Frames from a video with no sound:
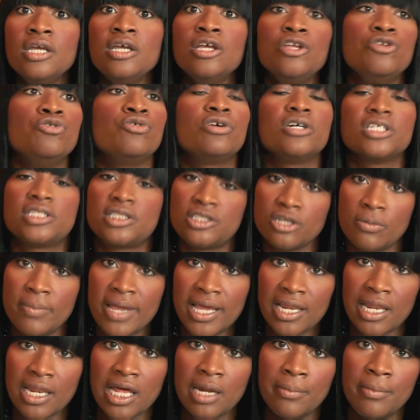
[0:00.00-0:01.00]
you could still
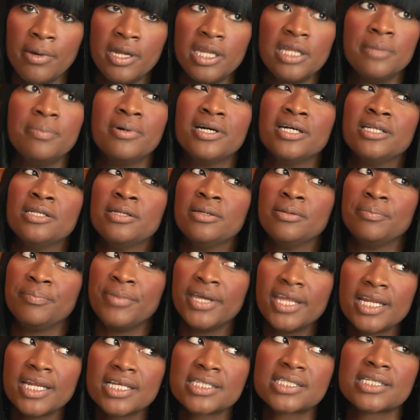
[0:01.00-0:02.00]
make a lot of money, but
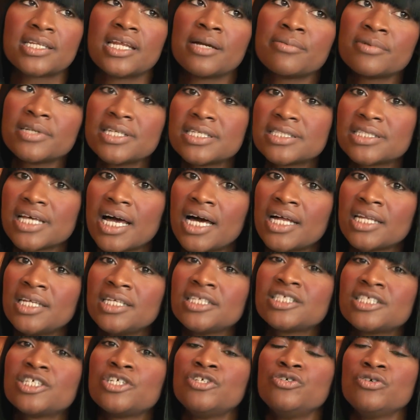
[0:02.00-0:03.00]
being a celebrity
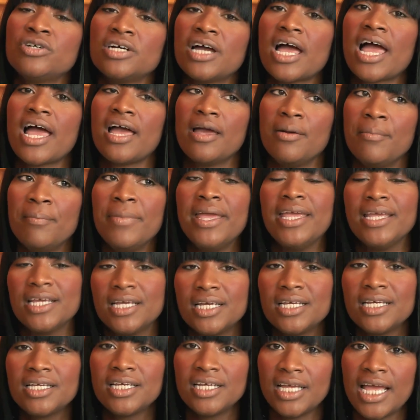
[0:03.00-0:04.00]
stylist, you could make
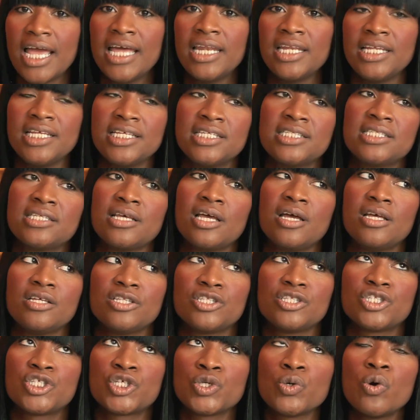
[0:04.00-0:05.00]
at least
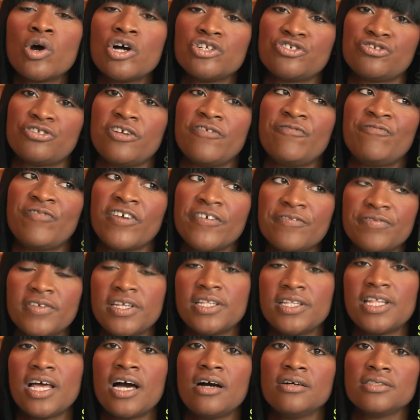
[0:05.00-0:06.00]

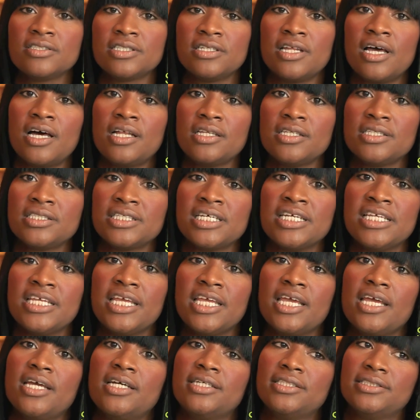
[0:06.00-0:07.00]
$250,000 a
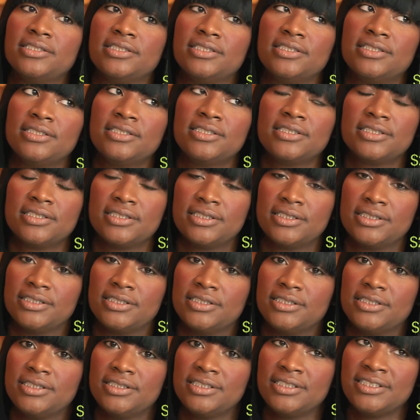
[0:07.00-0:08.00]
year.
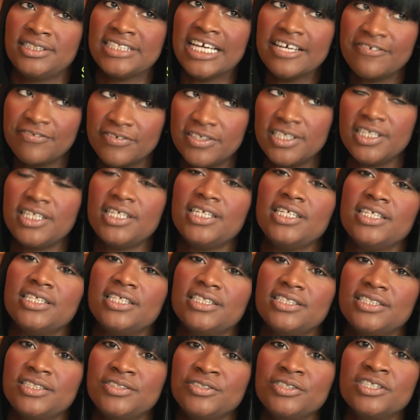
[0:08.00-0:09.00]
Definitely,
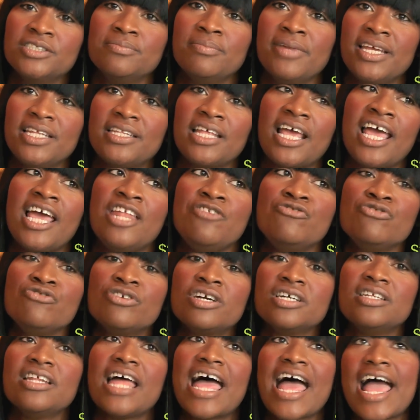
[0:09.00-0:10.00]
you could make that, and you
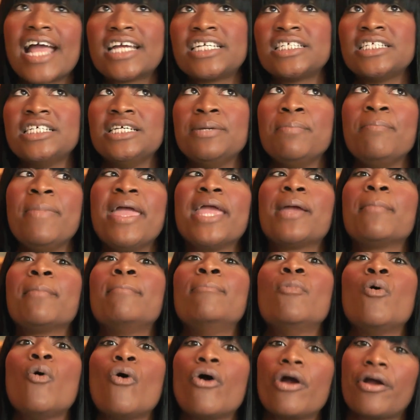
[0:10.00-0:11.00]
could actually make
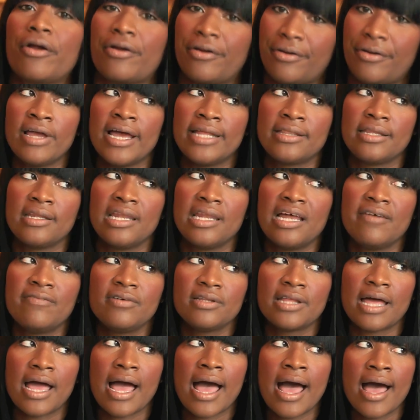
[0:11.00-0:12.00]
more. At the
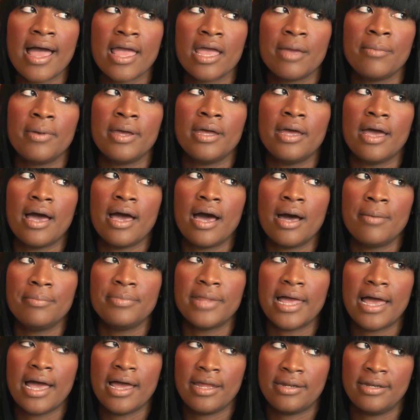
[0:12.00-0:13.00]
level that I'm
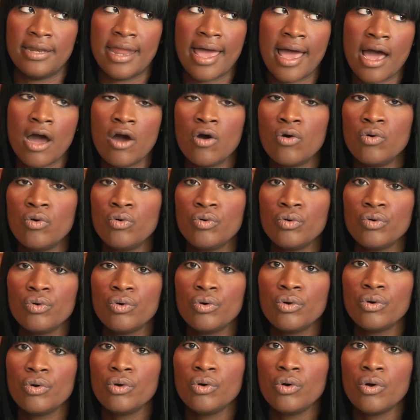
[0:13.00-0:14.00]
at now,
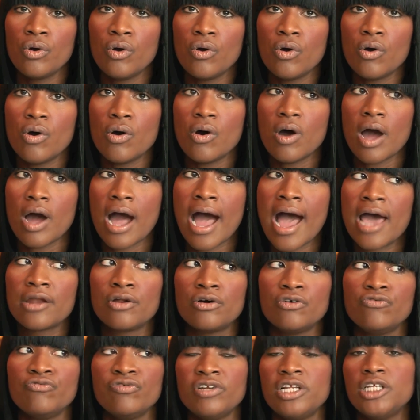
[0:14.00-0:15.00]
I
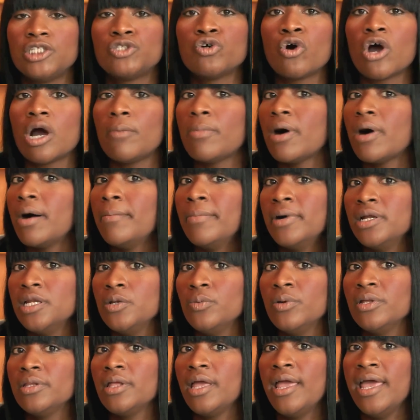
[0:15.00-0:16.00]
don't really talk about
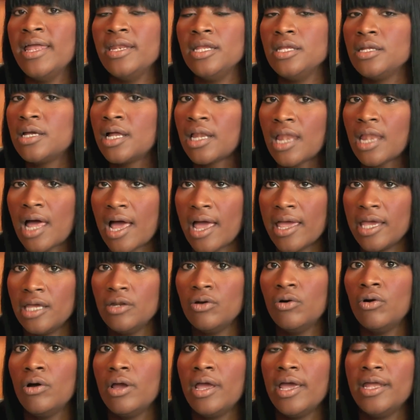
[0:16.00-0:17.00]
money with any
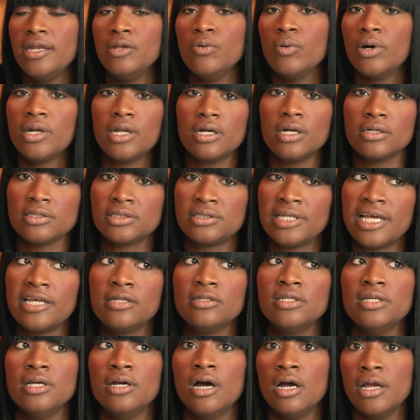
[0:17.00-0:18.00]
client or anyone else
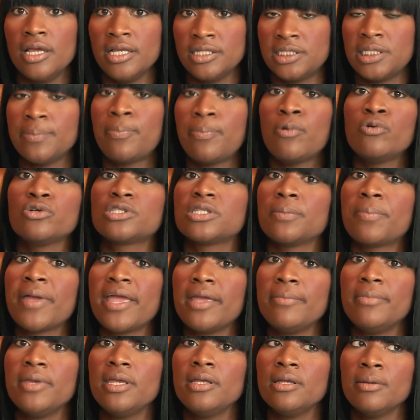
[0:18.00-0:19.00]
that is supposed to
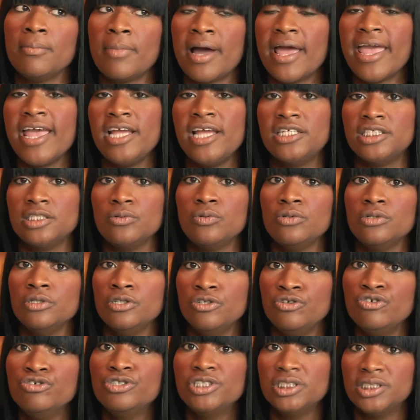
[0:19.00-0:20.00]
pay me. My agent
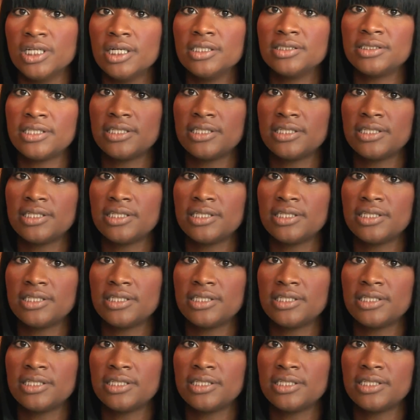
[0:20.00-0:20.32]
usually does